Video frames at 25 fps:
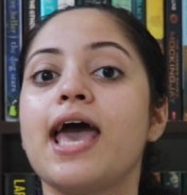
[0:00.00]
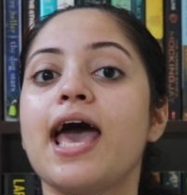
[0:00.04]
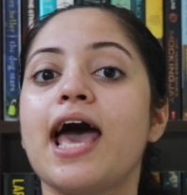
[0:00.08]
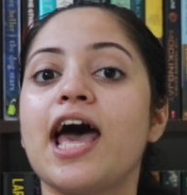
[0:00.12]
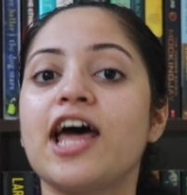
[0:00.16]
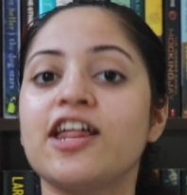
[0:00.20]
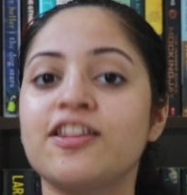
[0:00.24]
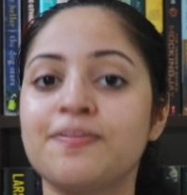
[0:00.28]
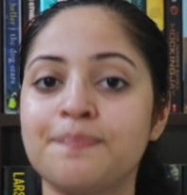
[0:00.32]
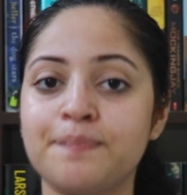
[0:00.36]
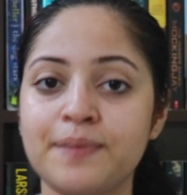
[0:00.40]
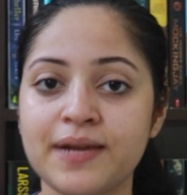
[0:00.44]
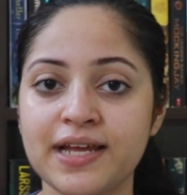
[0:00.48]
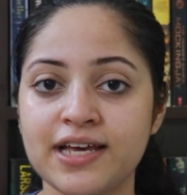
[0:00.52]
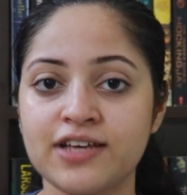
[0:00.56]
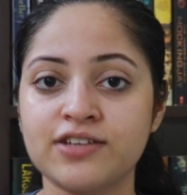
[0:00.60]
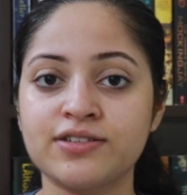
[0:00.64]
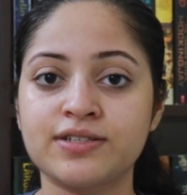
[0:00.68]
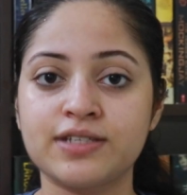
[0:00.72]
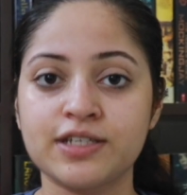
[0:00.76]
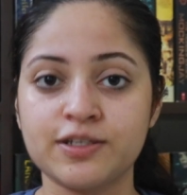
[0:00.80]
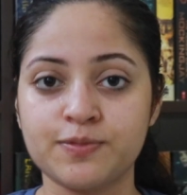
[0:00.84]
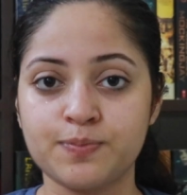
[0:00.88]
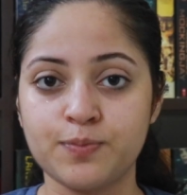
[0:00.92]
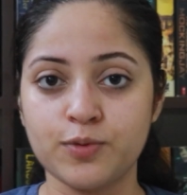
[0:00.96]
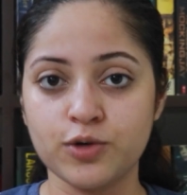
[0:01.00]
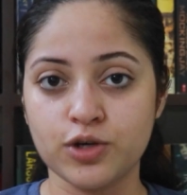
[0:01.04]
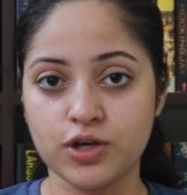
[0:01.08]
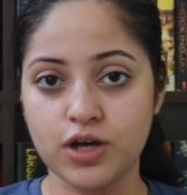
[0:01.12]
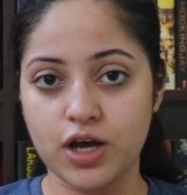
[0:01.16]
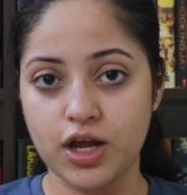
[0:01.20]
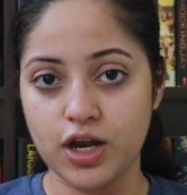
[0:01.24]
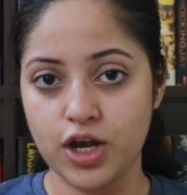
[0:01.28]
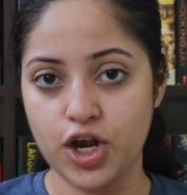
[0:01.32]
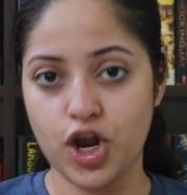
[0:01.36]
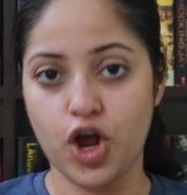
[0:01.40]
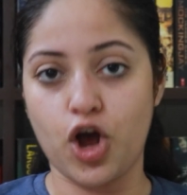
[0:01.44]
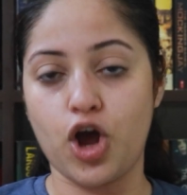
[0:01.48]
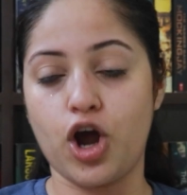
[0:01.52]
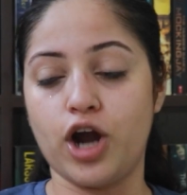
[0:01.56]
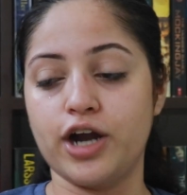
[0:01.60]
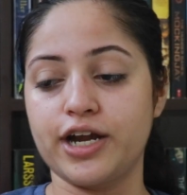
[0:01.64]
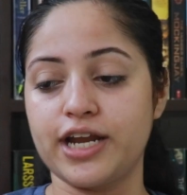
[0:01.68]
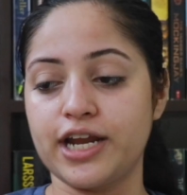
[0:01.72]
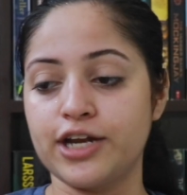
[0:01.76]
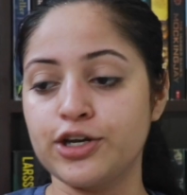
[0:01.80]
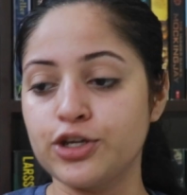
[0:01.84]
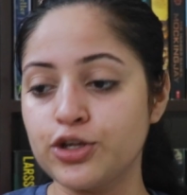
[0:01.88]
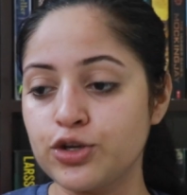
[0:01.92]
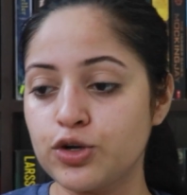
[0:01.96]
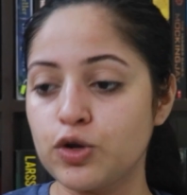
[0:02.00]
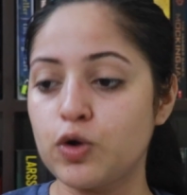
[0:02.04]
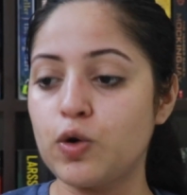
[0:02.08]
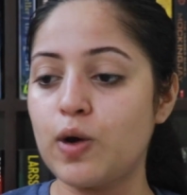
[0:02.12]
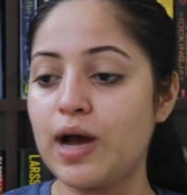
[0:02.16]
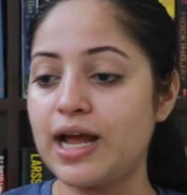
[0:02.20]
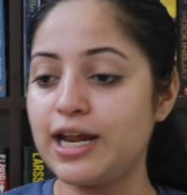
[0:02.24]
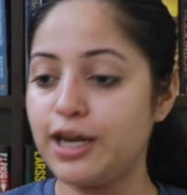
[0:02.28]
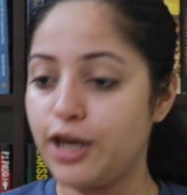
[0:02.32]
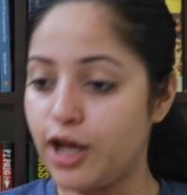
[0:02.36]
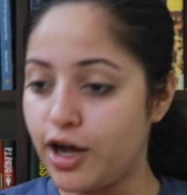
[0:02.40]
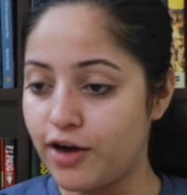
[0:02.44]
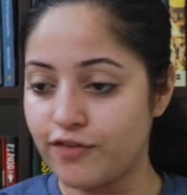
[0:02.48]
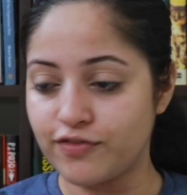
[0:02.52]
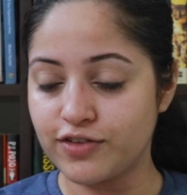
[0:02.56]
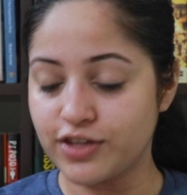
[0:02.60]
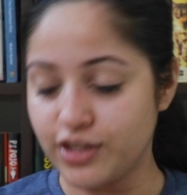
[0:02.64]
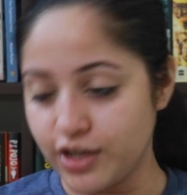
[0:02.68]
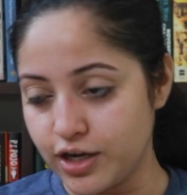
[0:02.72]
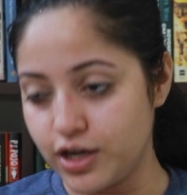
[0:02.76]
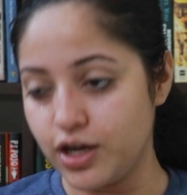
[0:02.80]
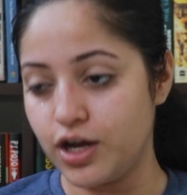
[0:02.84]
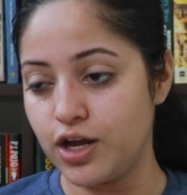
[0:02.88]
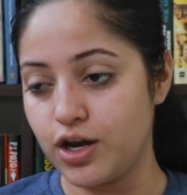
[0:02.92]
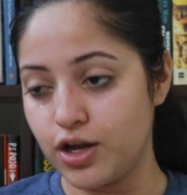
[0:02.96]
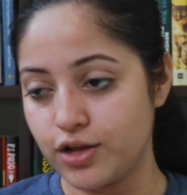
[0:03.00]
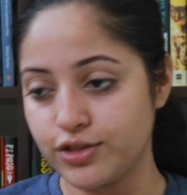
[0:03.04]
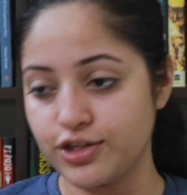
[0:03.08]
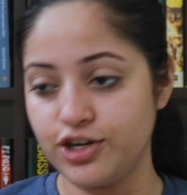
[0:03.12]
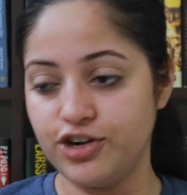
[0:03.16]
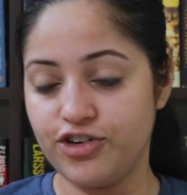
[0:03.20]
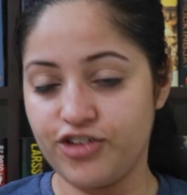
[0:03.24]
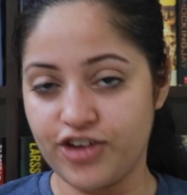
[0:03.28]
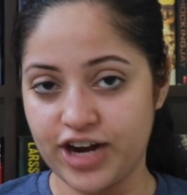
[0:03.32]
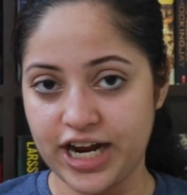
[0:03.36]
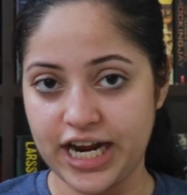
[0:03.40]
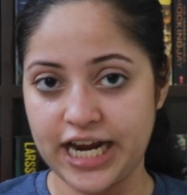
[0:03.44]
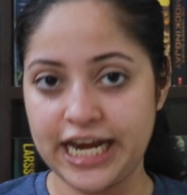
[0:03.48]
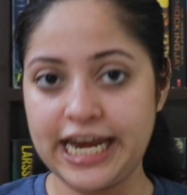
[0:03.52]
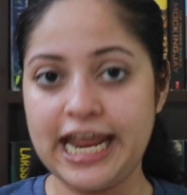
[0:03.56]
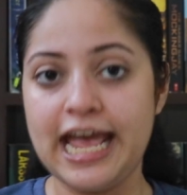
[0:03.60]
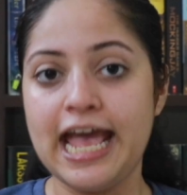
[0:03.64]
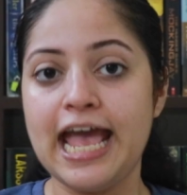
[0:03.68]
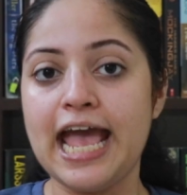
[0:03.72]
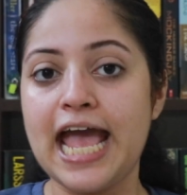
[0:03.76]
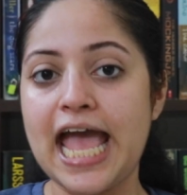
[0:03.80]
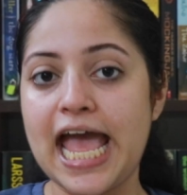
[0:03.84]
has praised this book a lot, and you know I loved The Girl on the Train,